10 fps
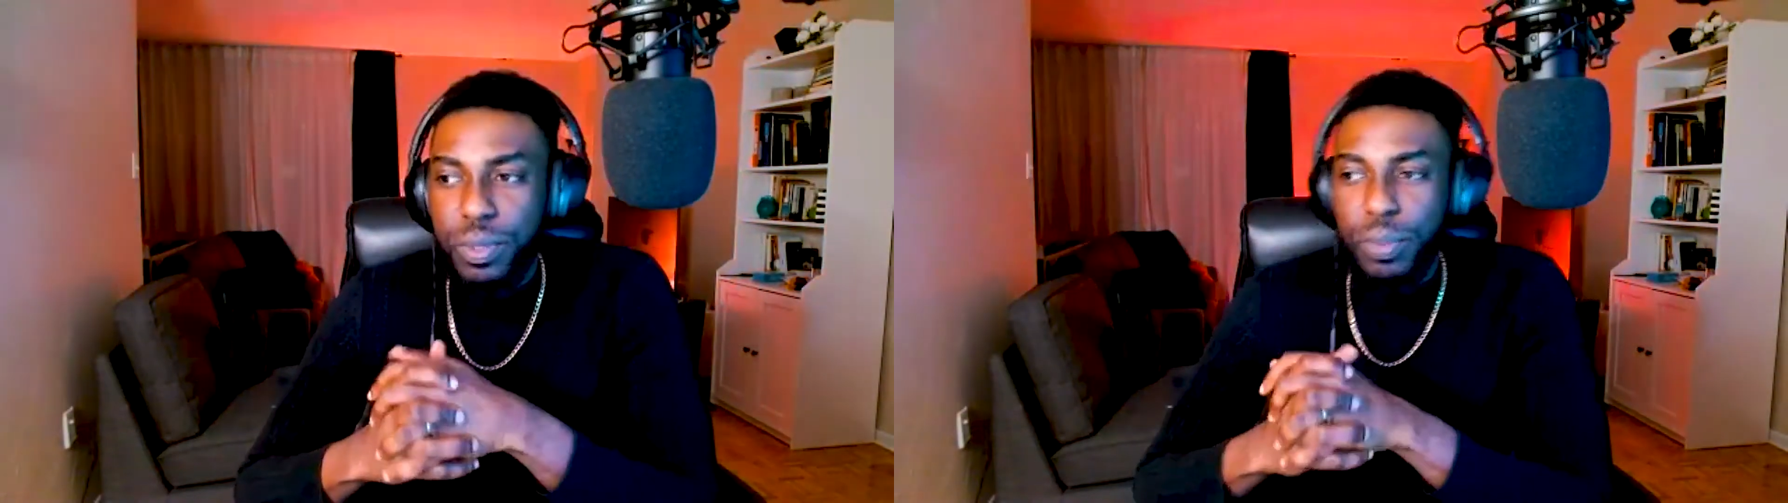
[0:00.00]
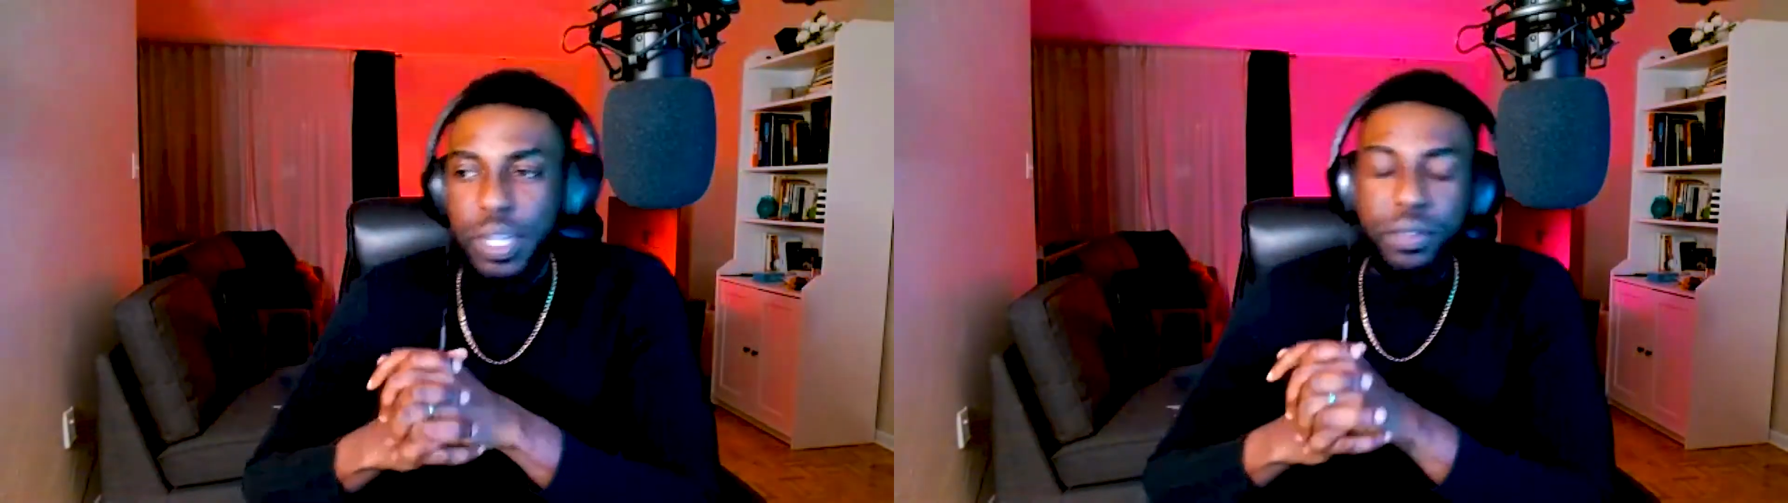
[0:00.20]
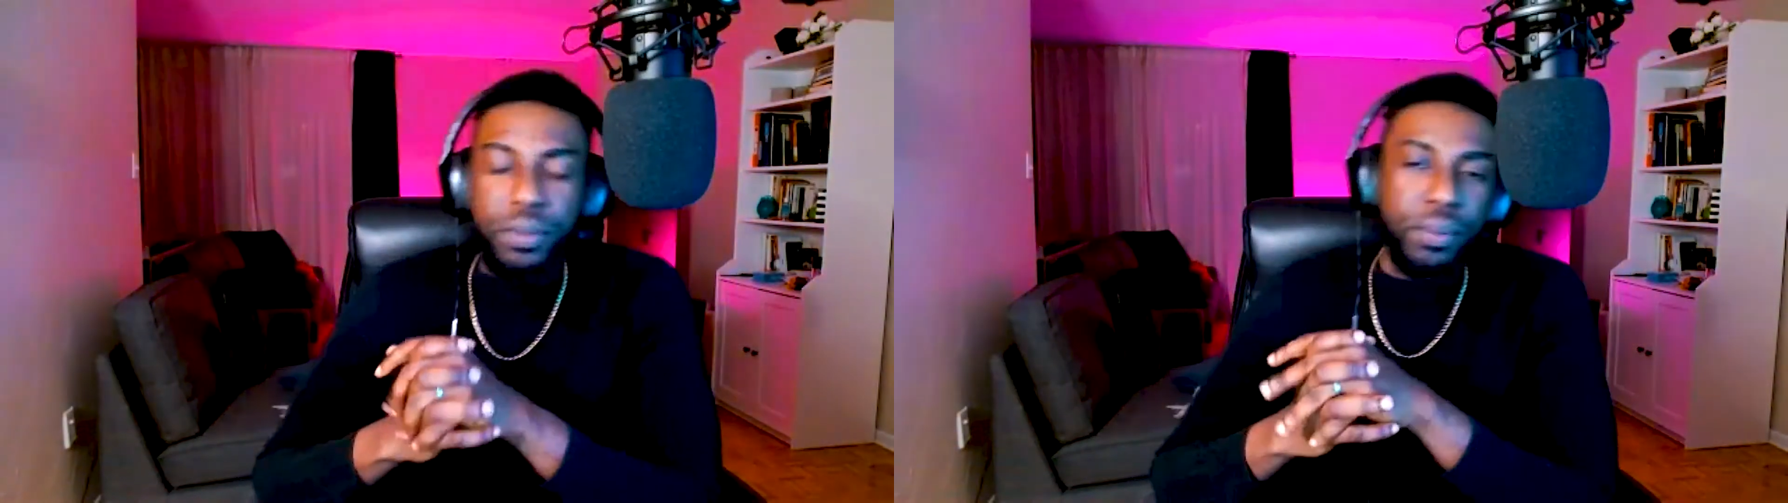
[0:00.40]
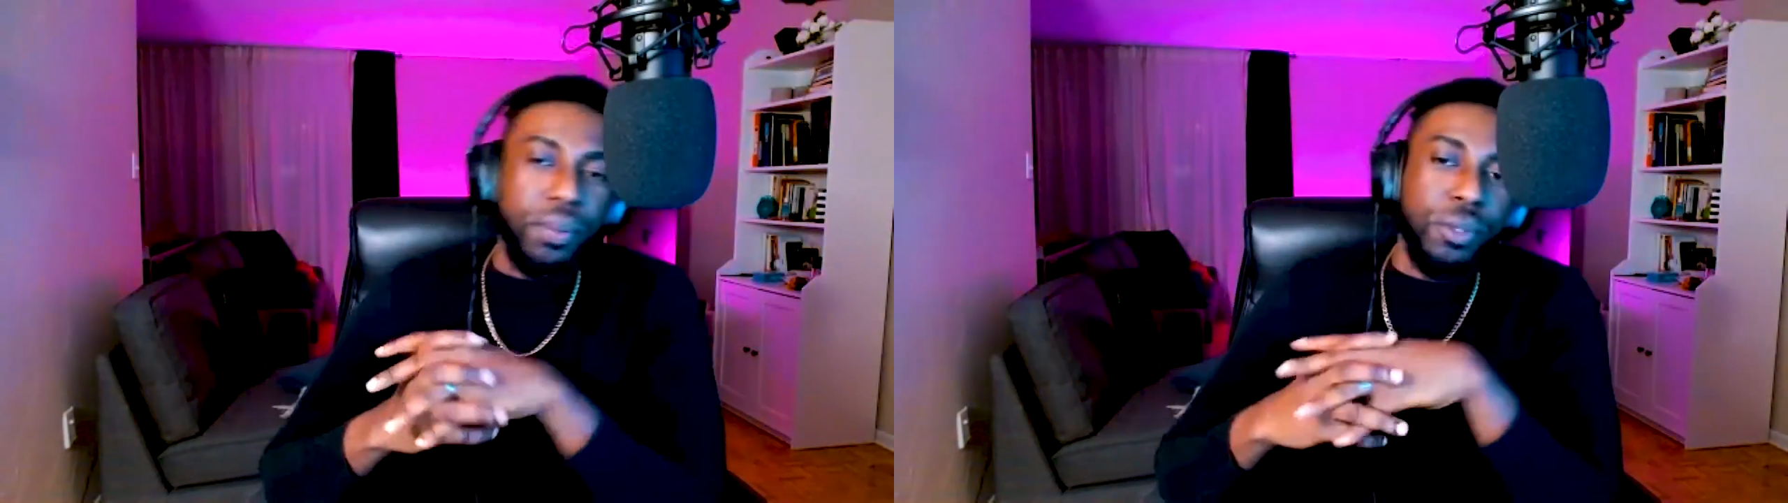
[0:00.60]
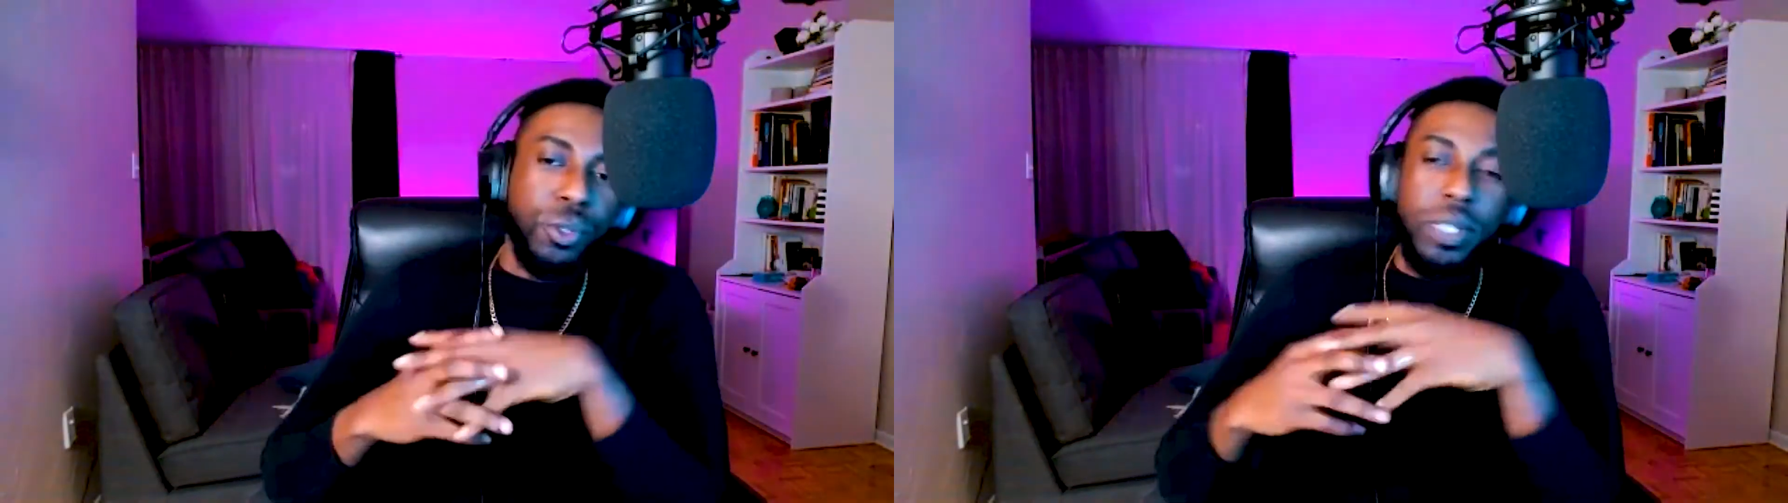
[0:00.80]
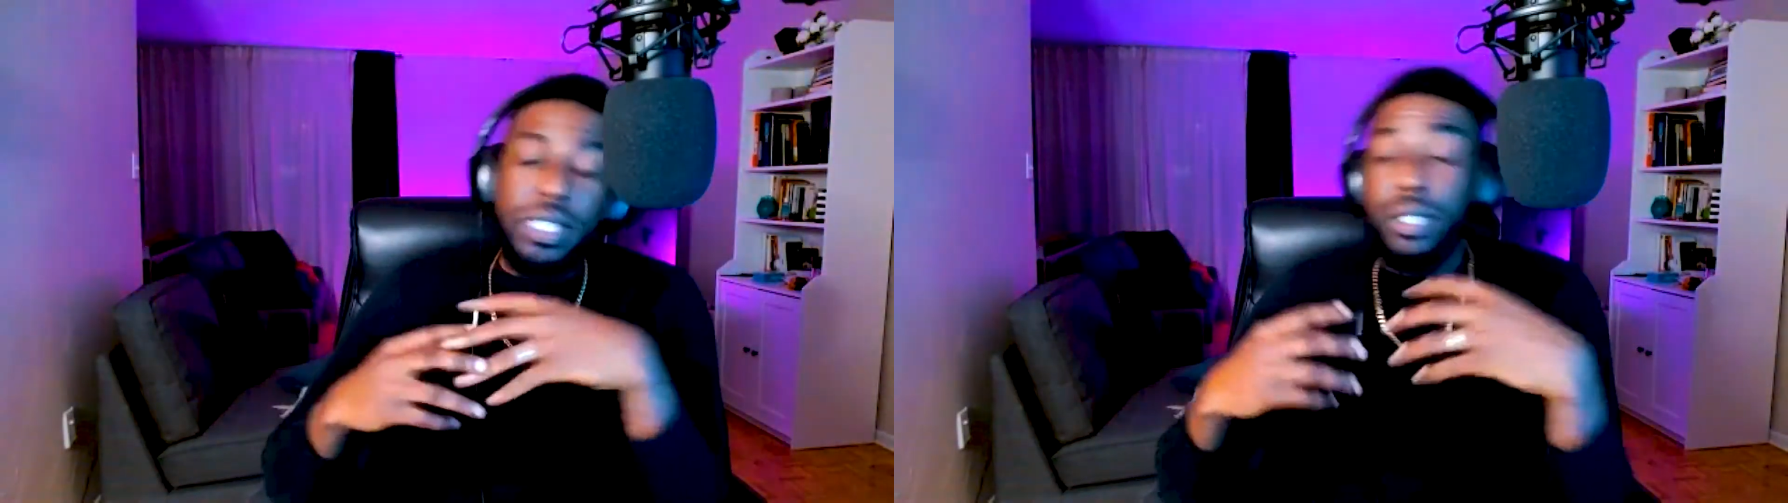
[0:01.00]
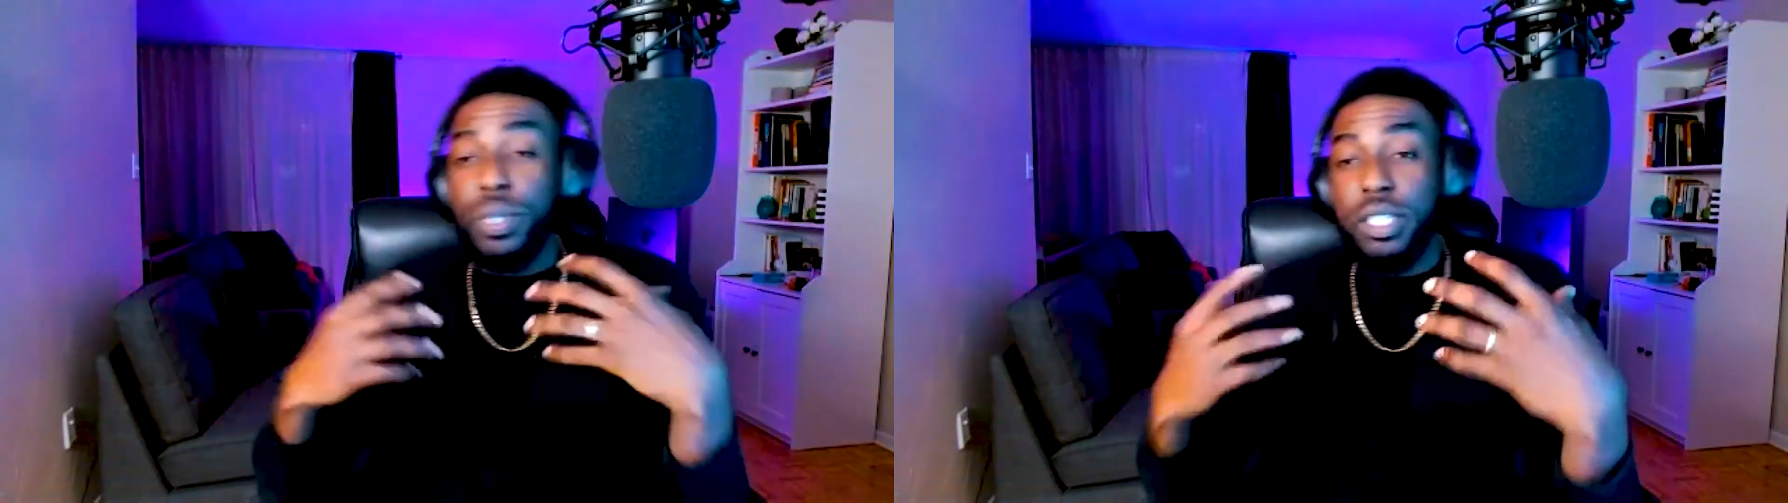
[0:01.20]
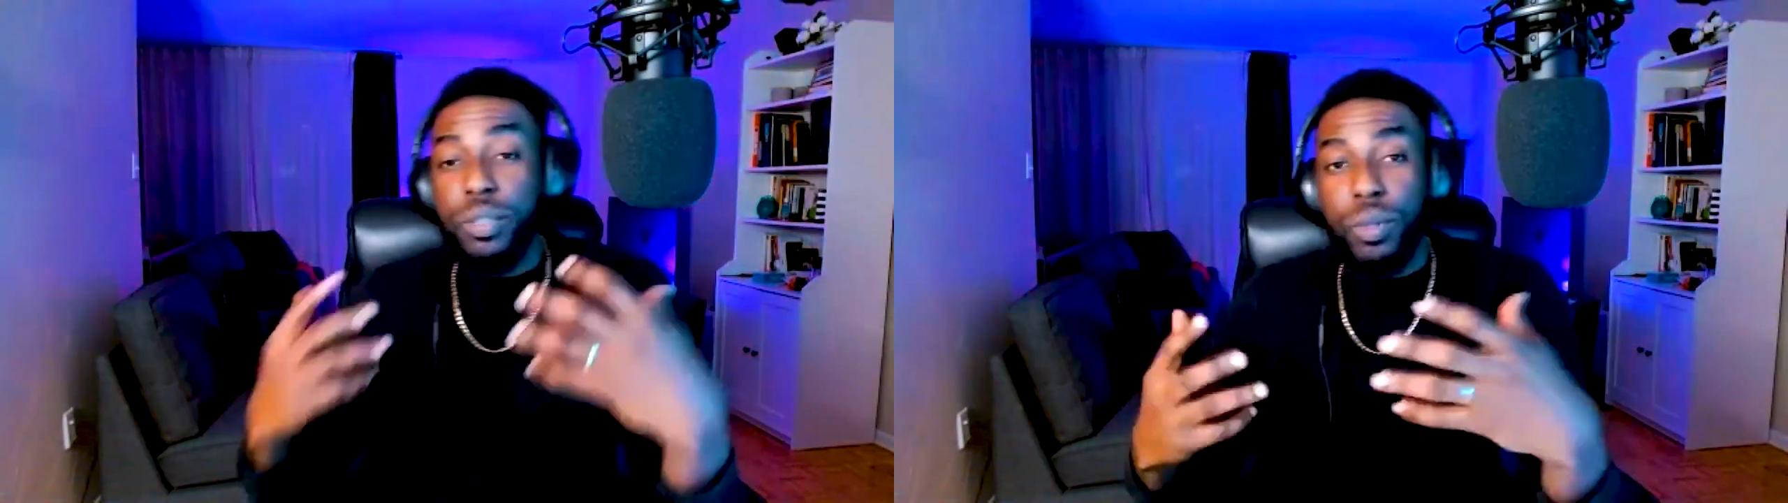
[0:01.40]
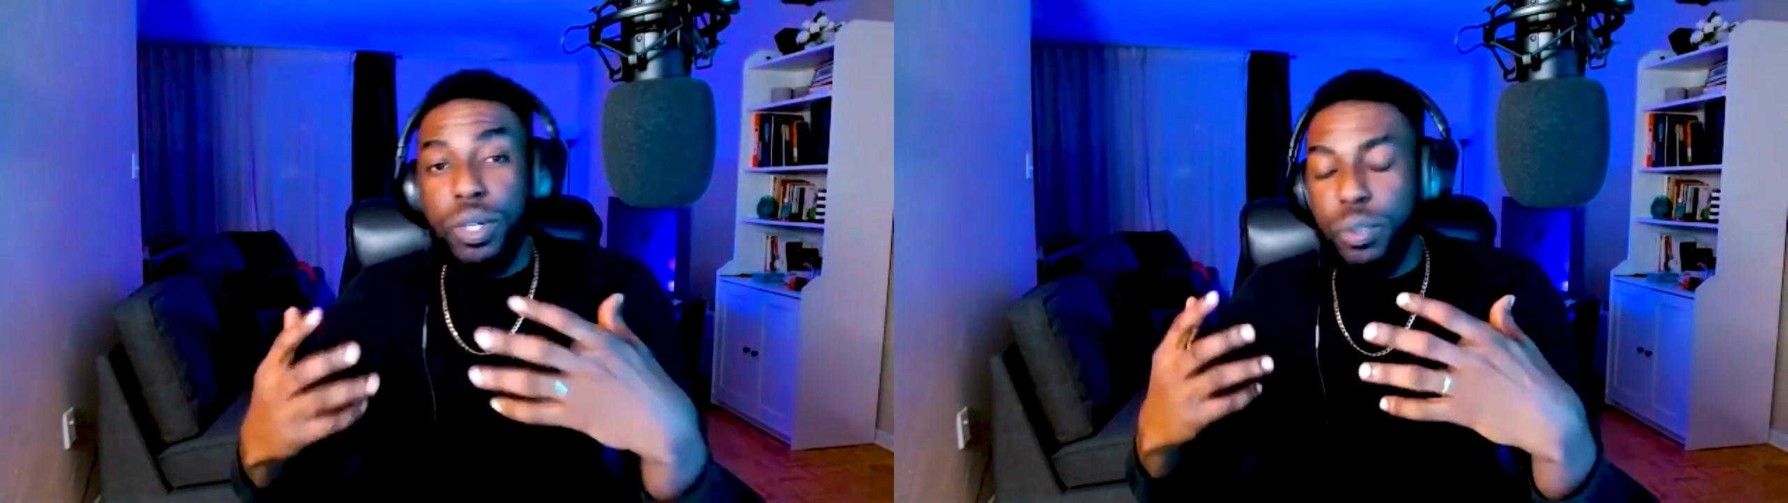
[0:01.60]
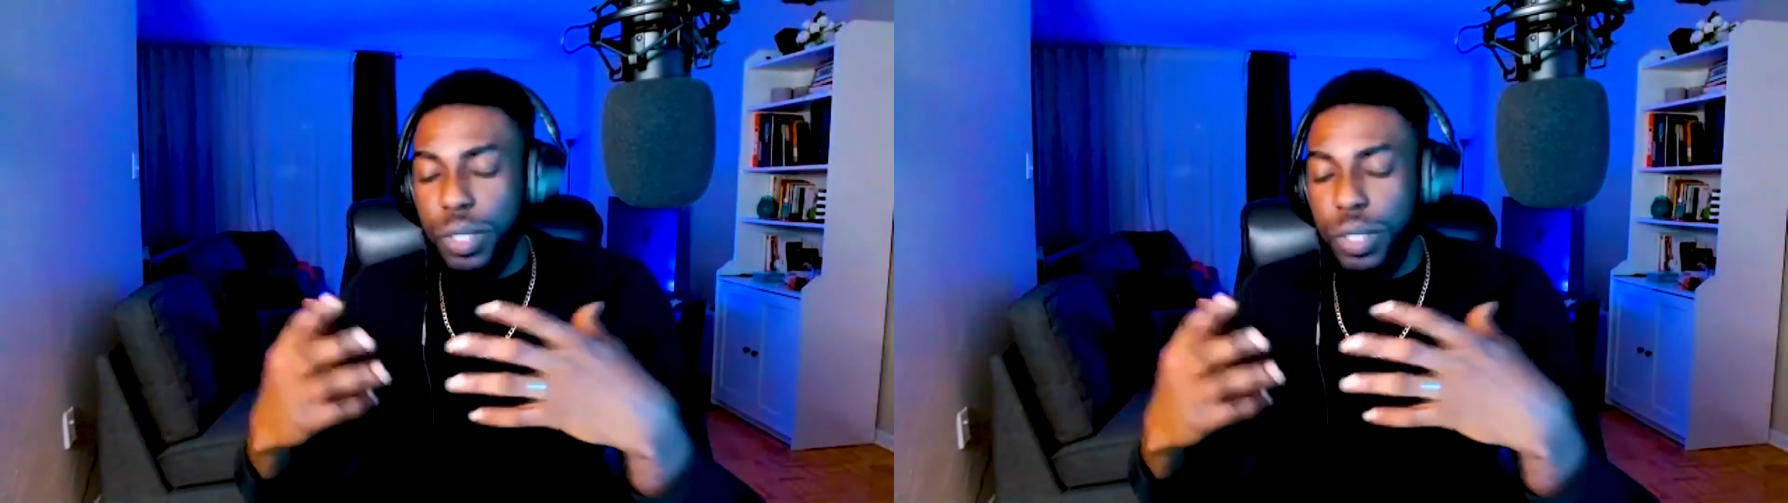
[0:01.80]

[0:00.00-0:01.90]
we went through 2021